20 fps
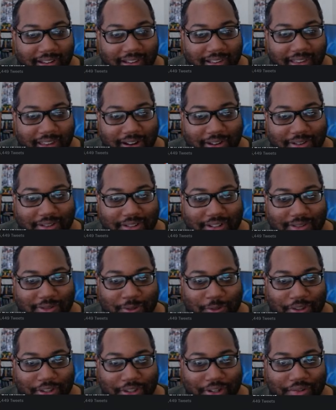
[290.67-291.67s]
they're just
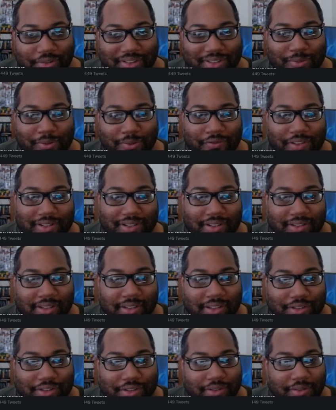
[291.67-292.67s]
really doing some revisionist
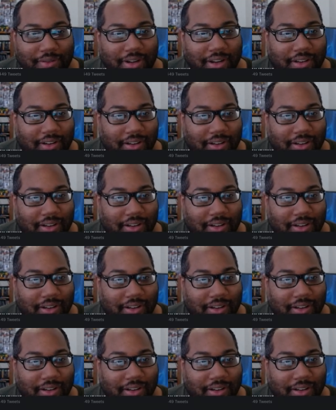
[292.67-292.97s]
history right